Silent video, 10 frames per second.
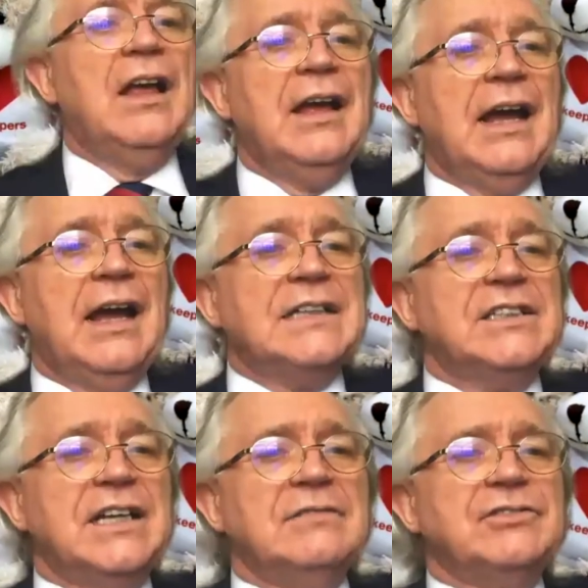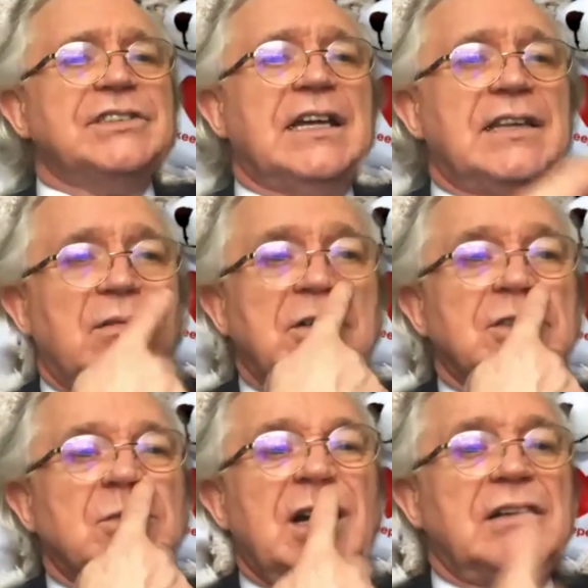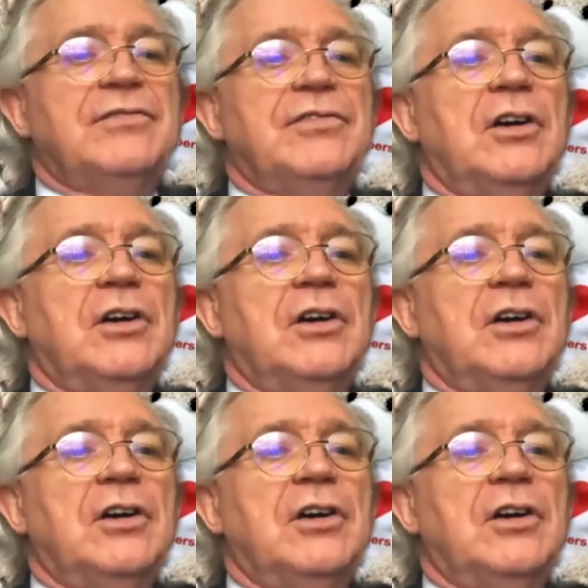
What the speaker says: Actually, I've just had that one as well from...